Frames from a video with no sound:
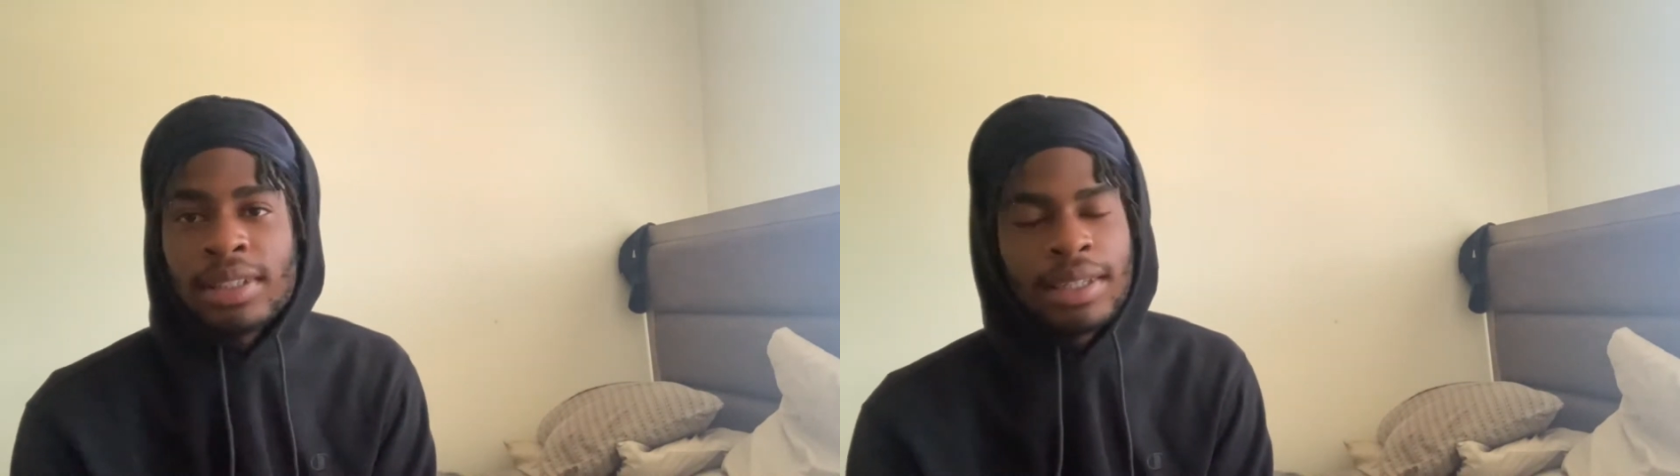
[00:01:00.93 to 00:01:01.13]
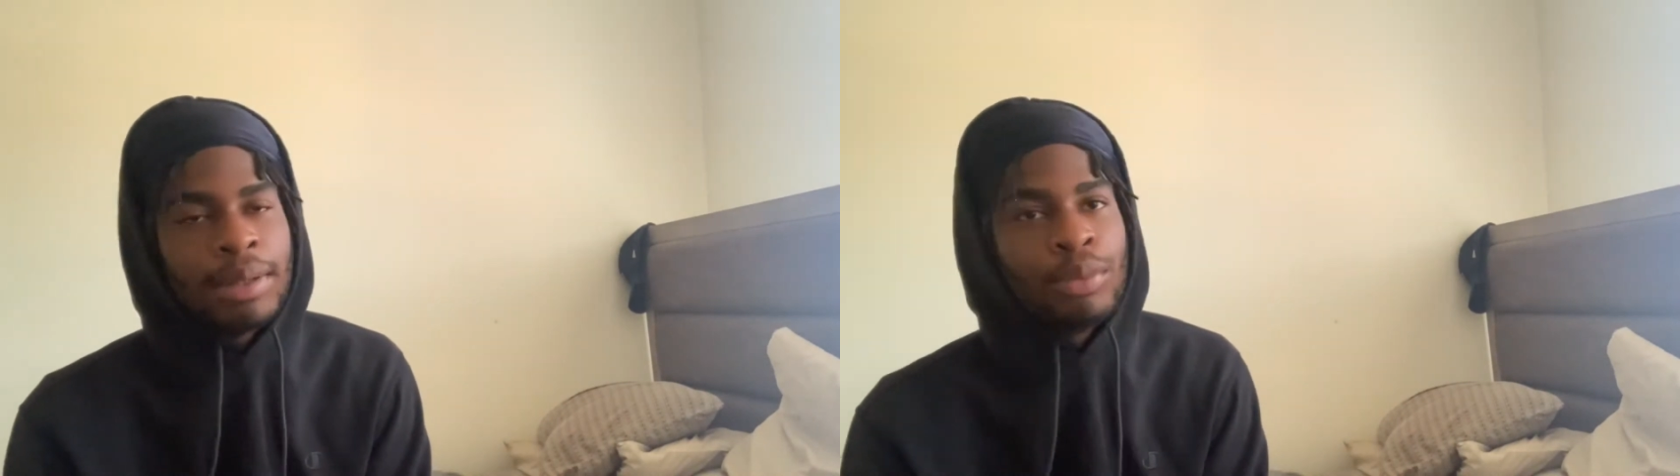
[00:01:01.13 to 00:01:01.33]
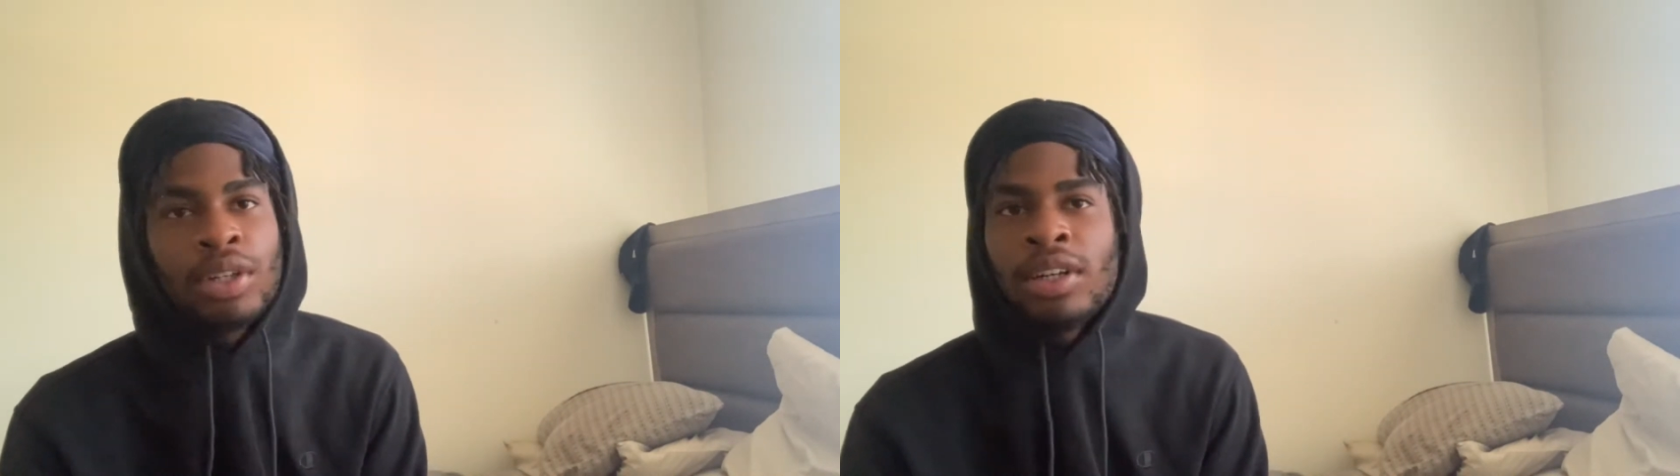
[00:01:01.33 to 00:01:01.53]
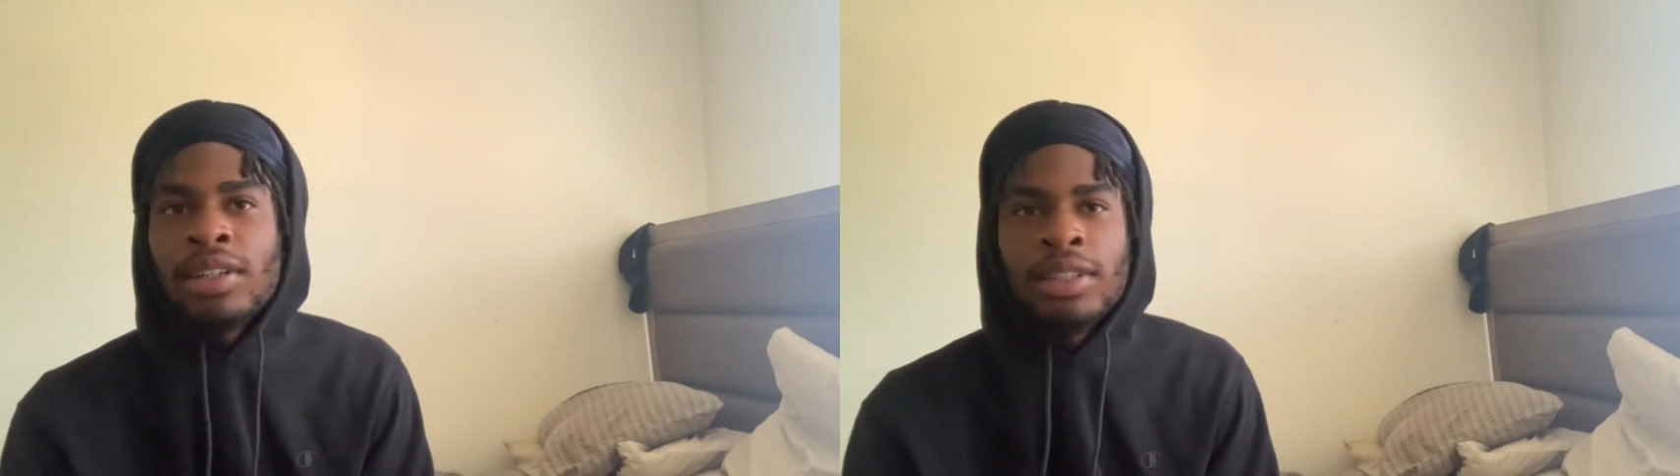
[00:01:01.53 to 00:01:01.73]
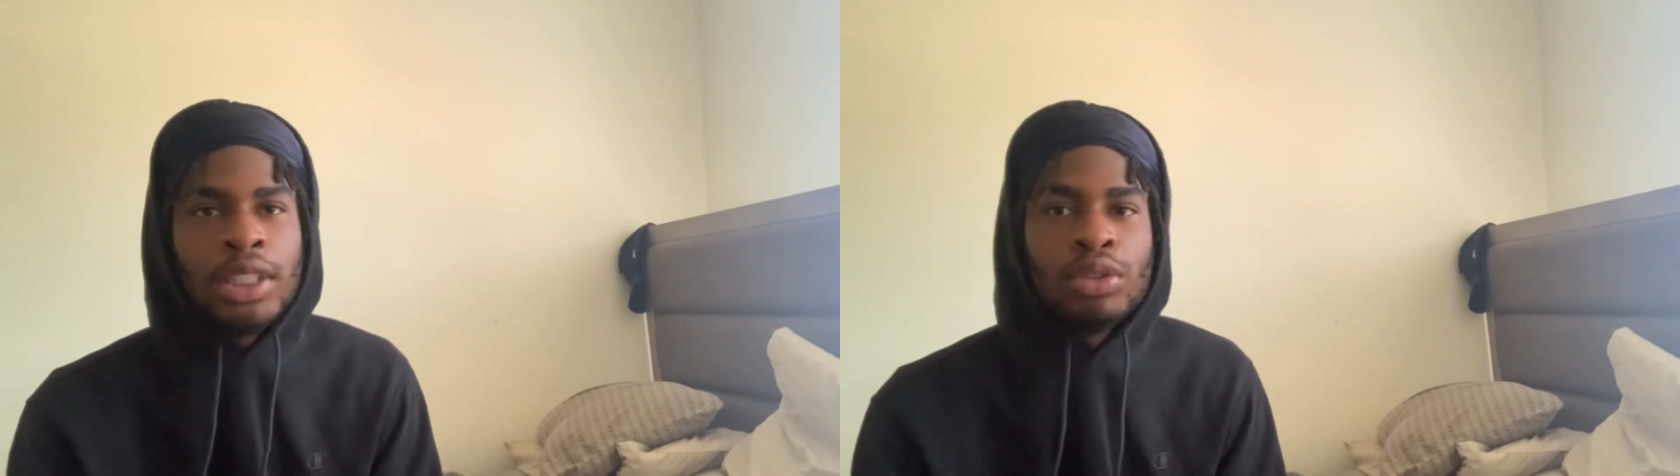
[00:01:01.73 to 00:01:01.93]
I'm with all
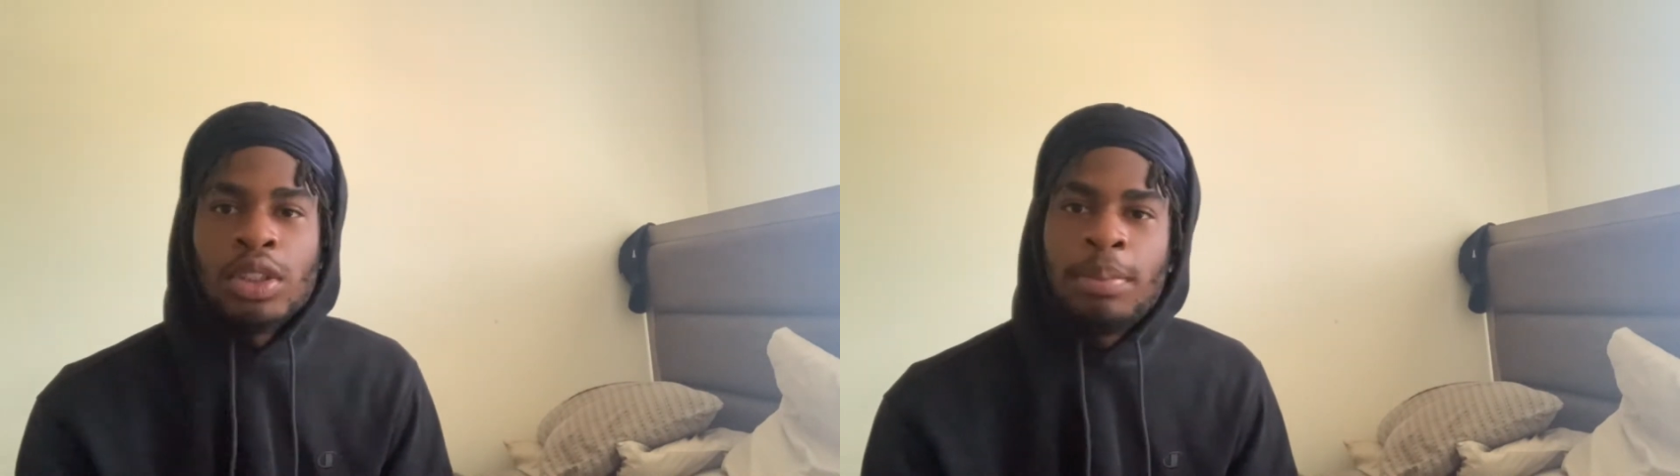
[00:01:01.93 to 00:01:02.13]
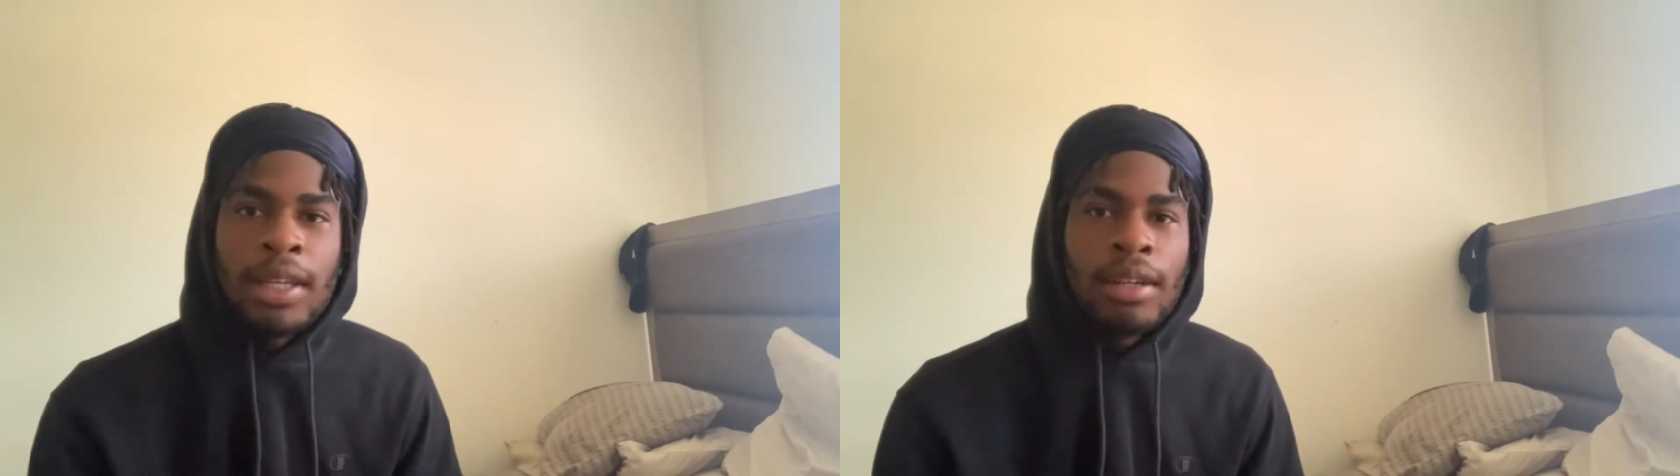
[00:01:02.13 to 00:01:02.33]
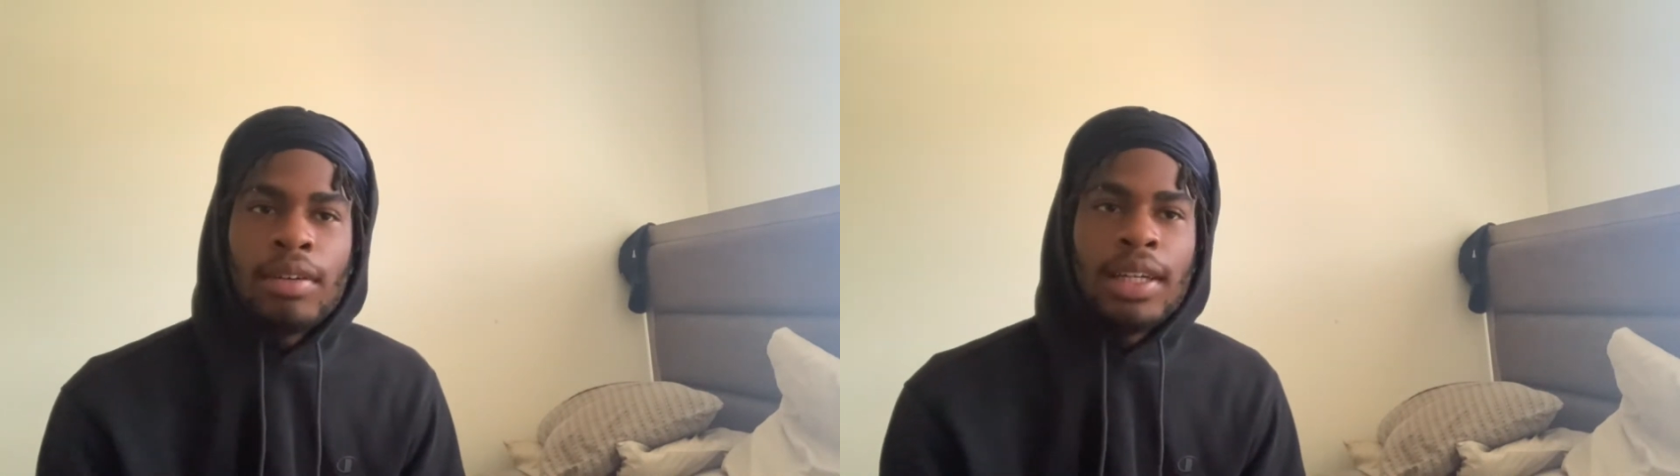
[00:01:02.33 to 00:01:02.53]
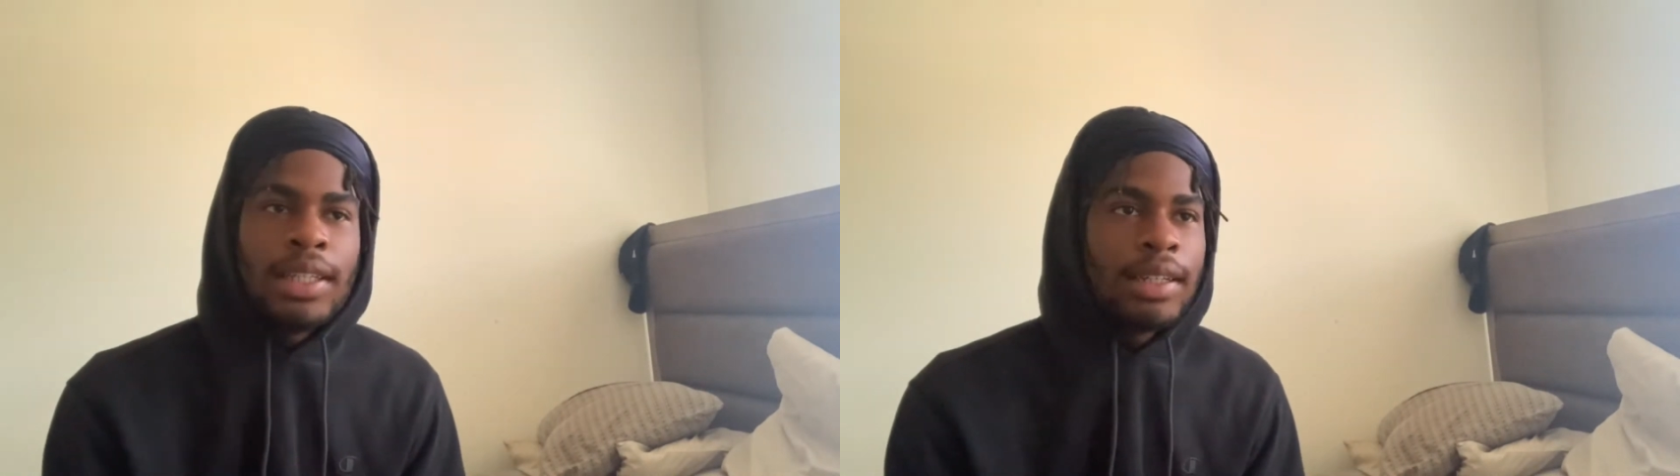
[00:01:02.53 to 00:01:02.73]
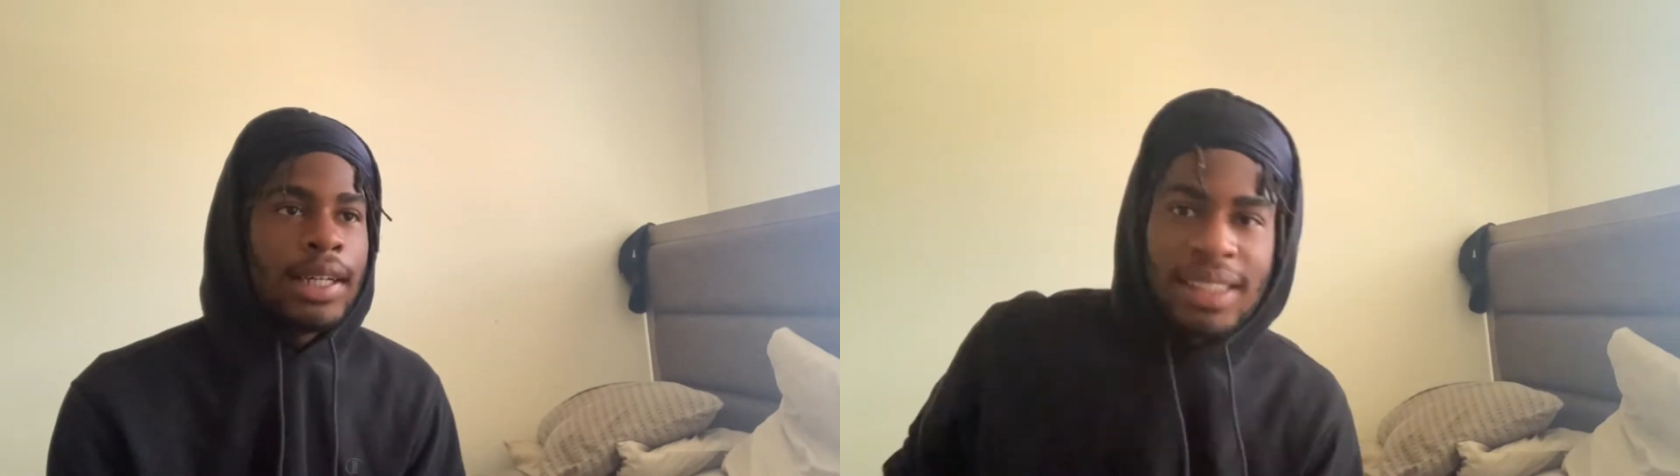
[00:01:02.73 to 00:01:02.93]
the disrespect right
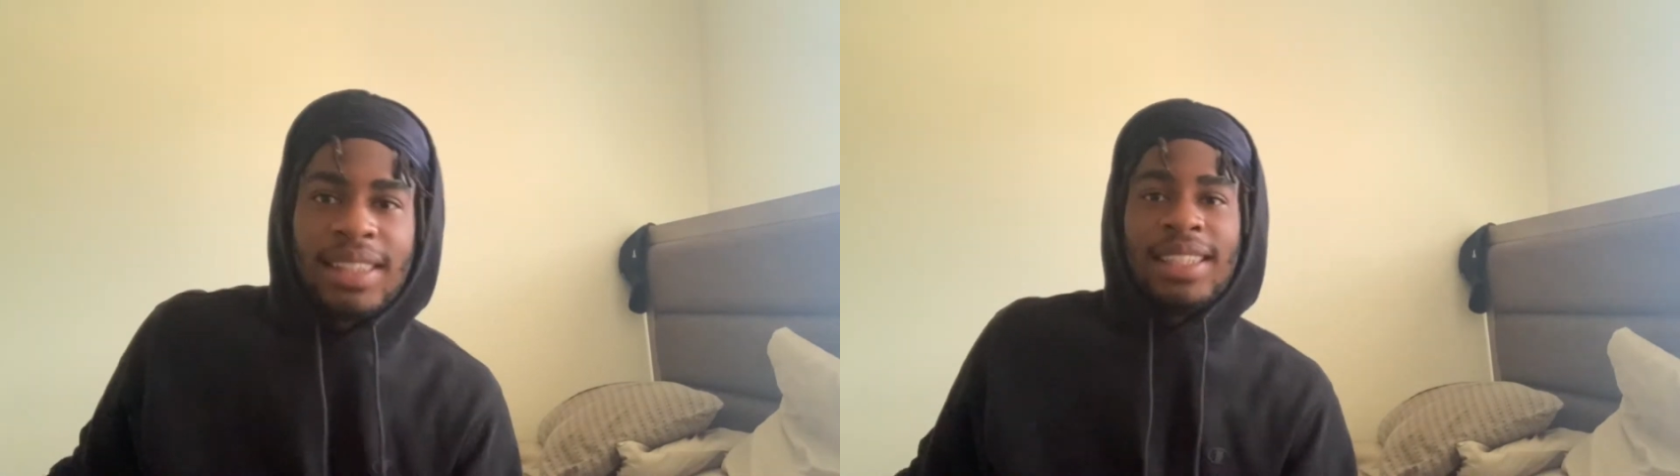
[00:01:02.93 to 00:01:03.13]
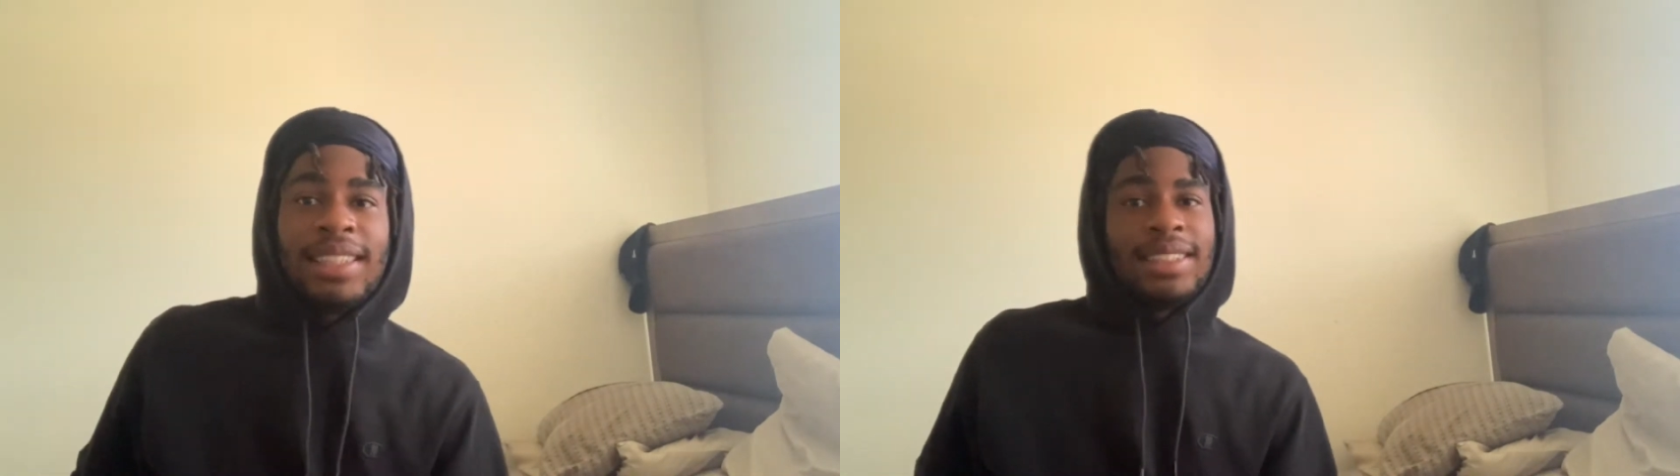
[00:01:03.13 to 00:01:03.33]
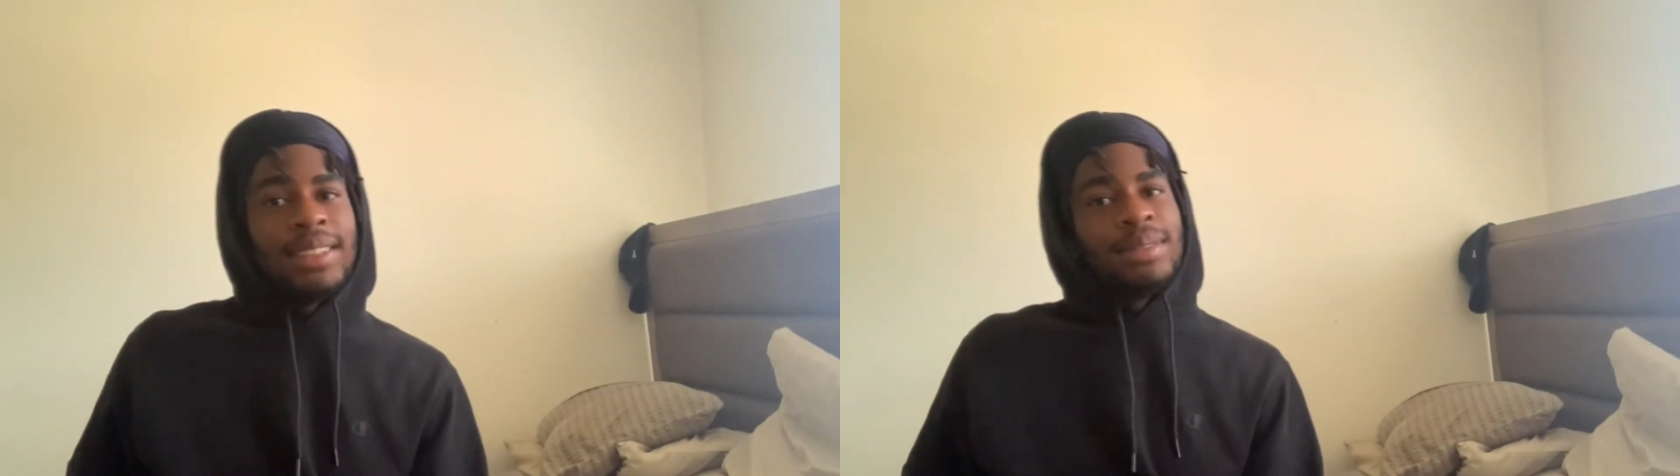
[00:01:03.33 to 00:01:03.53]
now. Listen,